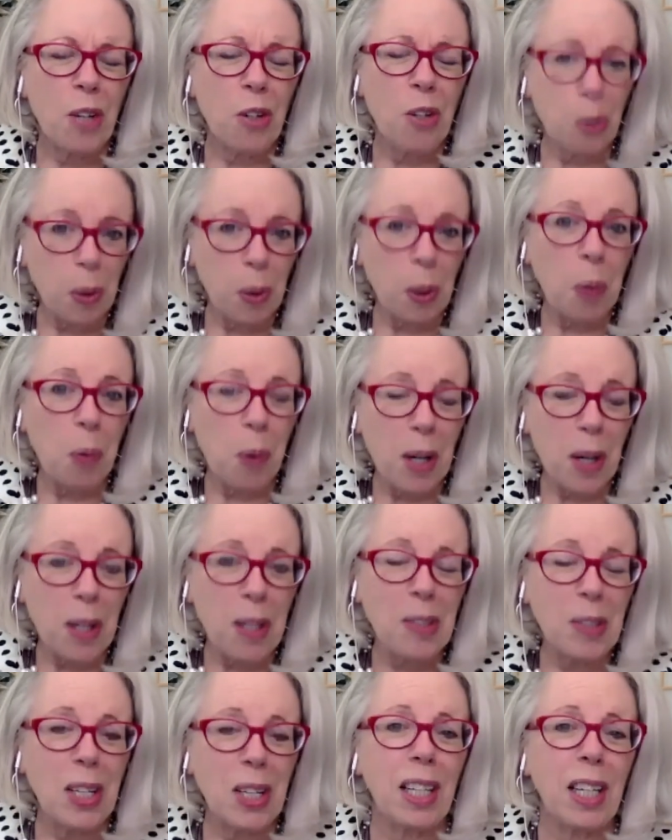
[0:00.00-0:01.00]
doing
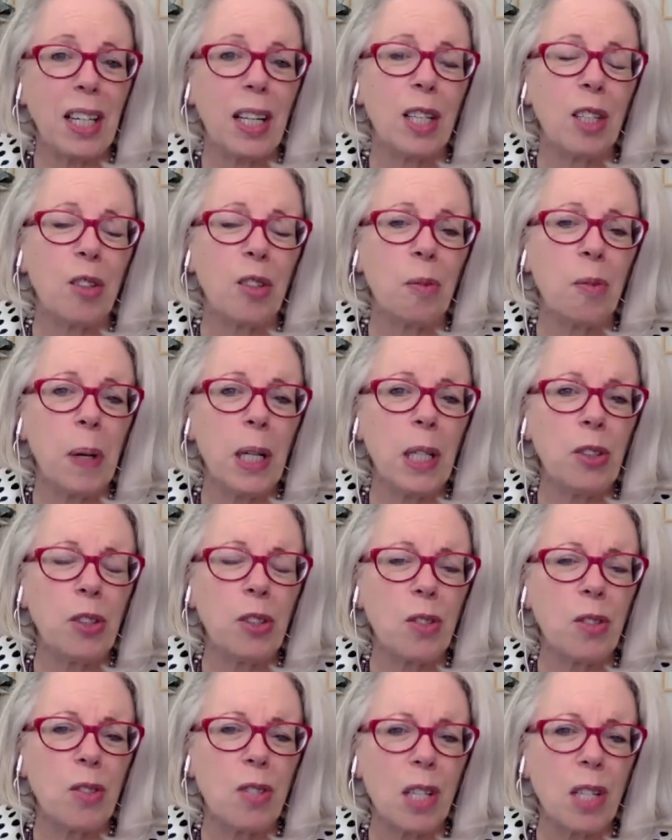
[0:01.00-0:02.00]
well, taking care of
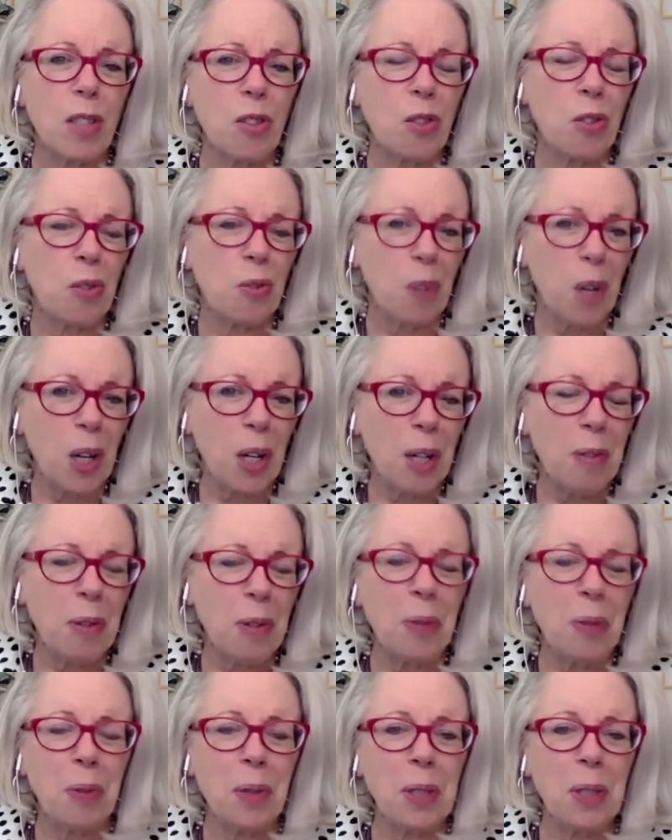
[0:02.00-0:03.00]
patients, and
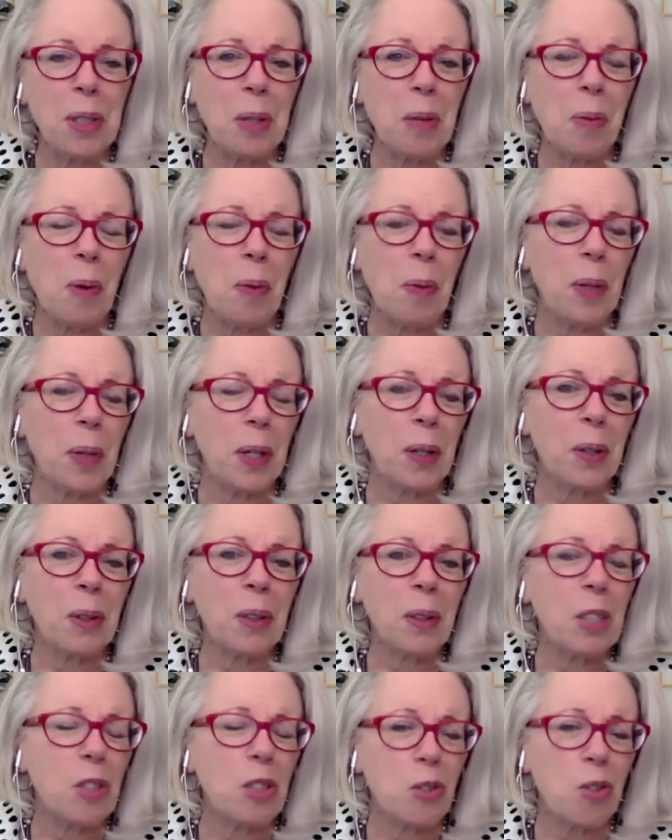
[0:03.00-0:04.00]
surviving really what we can
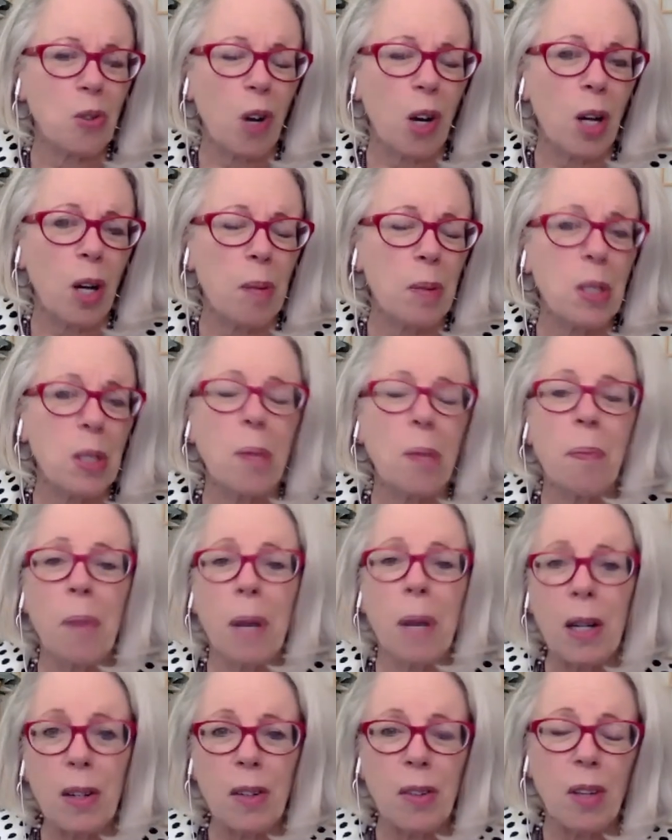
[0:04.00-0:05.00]
only describe as the
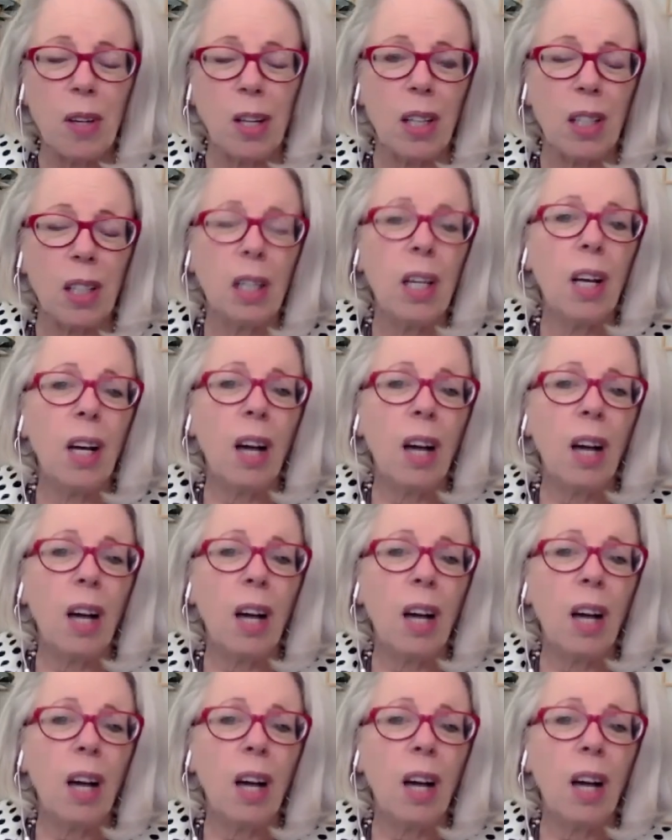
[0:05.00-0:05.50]
marathon